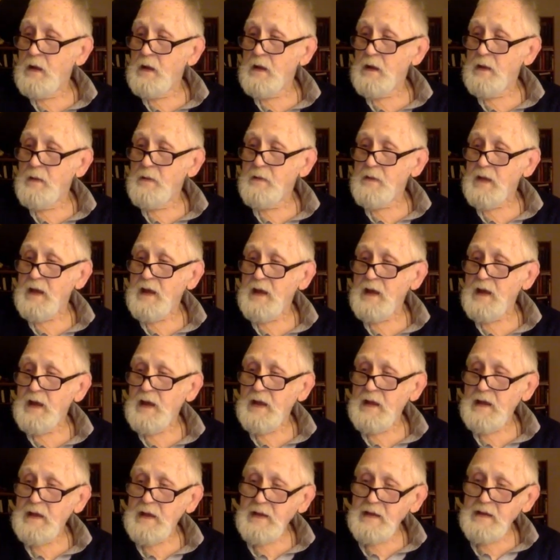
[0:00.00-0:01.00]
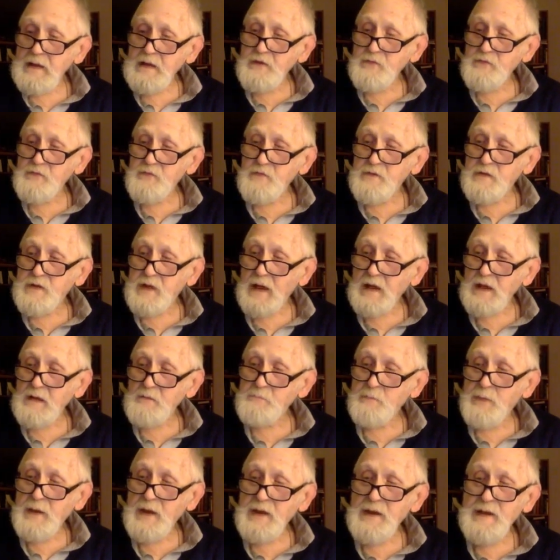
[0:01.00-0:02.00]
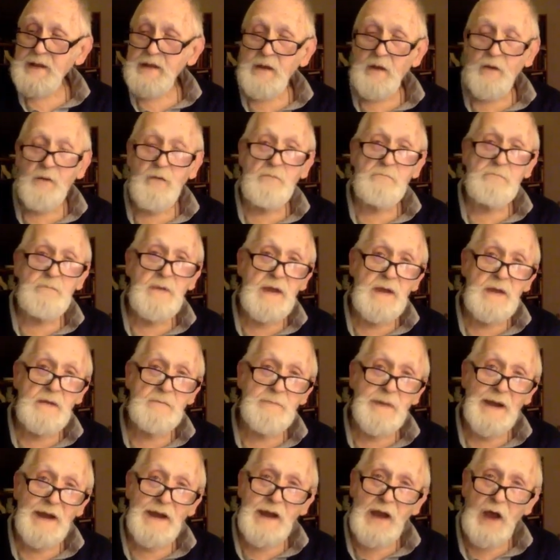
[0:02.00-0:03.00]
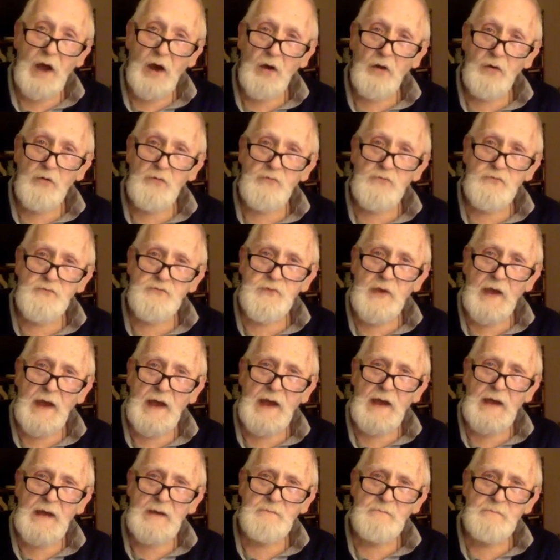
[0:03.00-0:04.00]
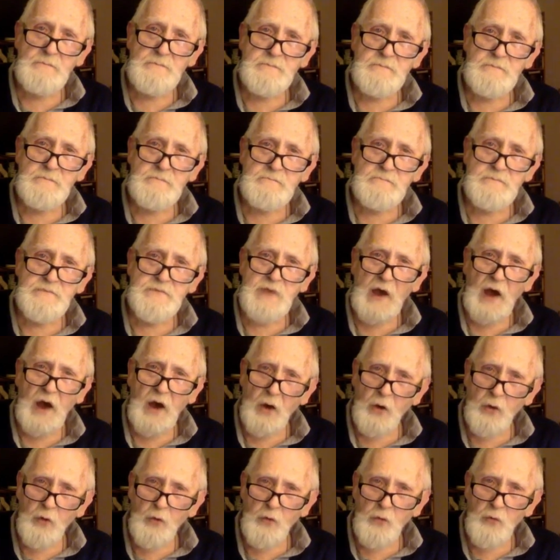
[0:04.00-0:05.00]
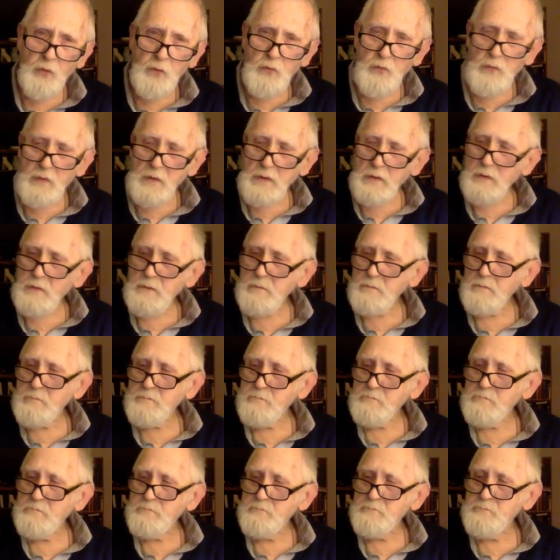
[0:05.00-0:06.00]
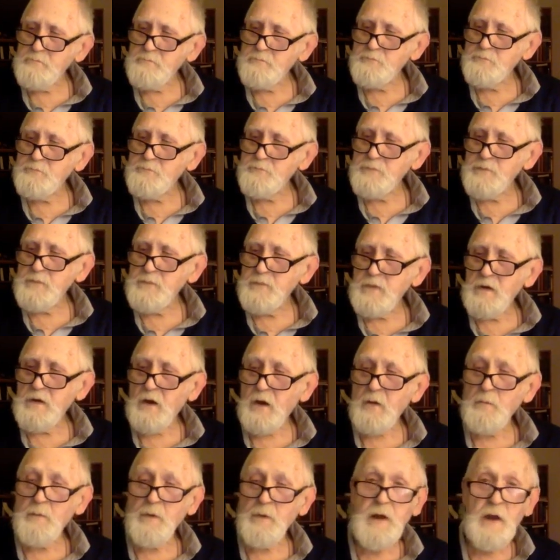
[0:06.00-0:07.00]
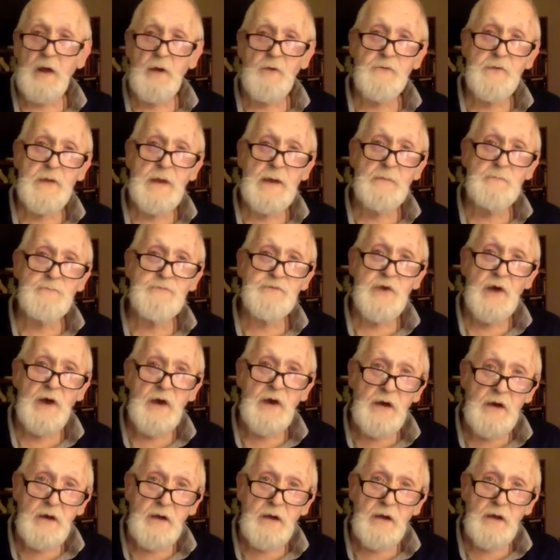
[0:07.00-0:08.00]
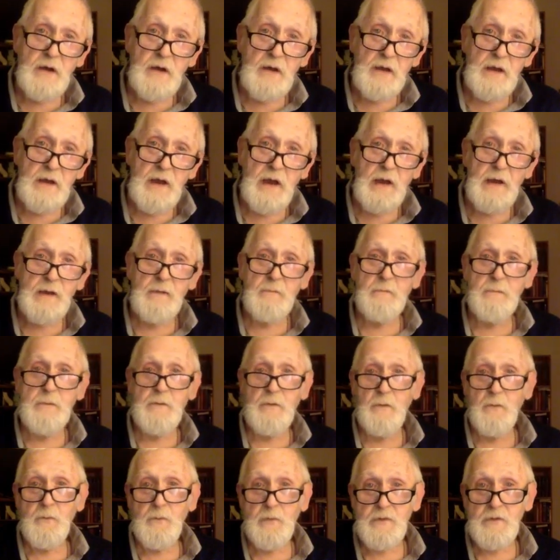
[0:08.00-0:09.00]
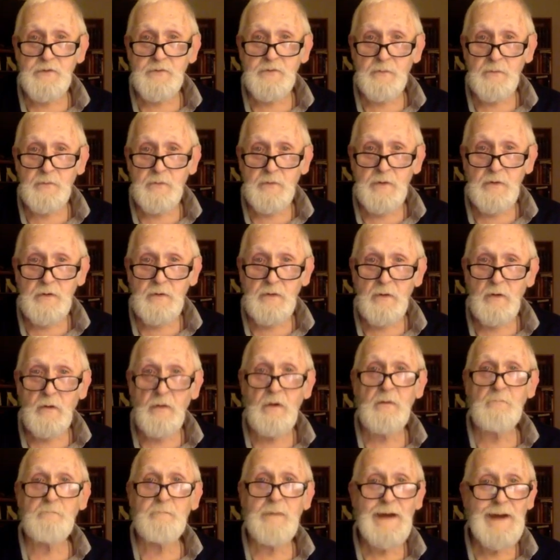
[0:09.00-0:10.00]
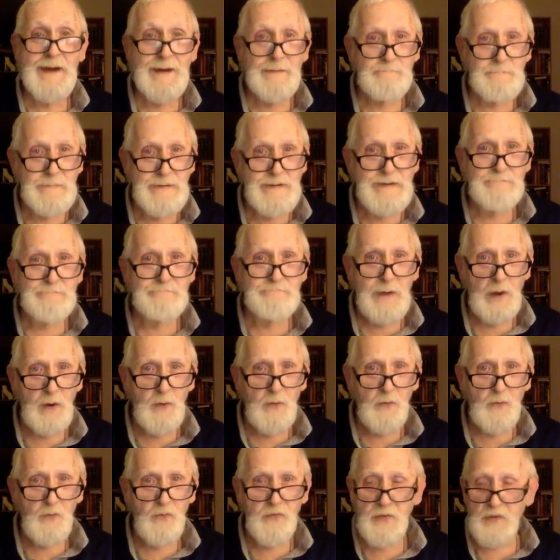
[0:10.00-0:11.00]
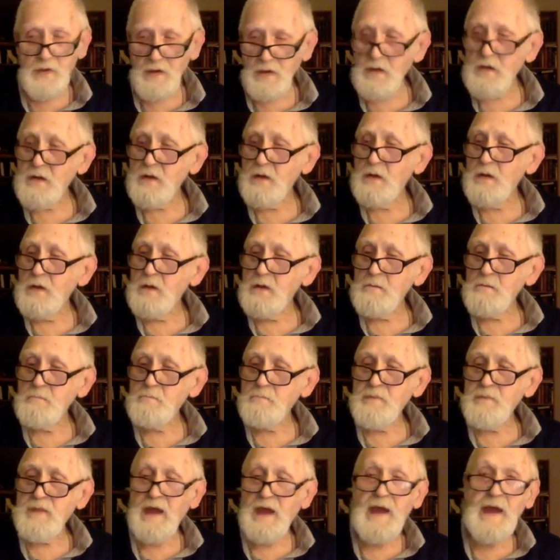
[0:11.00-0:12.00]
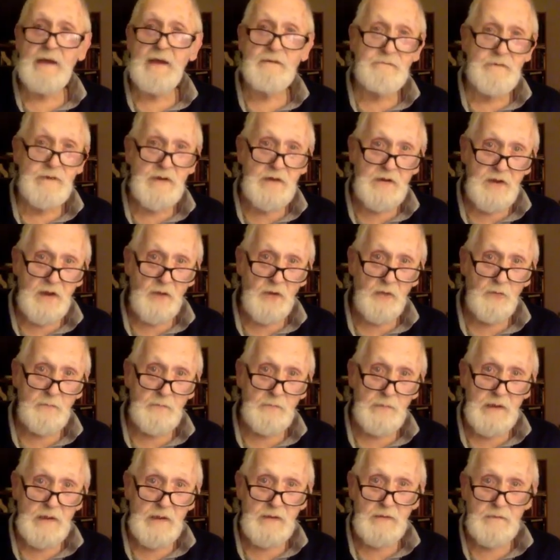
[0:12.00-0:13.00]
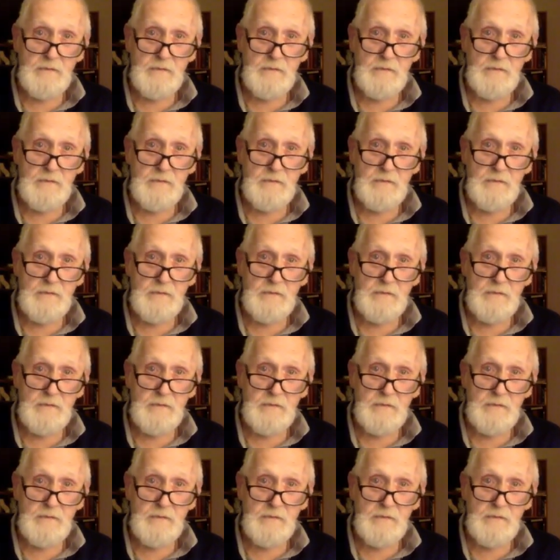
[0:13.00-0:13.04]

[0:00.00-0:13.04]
They either take pity on me because I'm so old or because I'm so ugly. I don't know which one, or it might be both. They haven't told me.